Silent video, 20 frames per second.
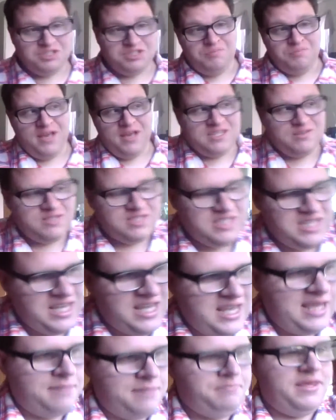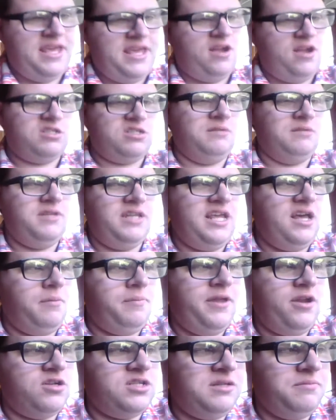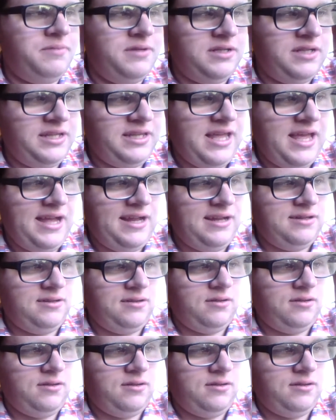wasn't UPS, it was DMP or something, DLP or something like that.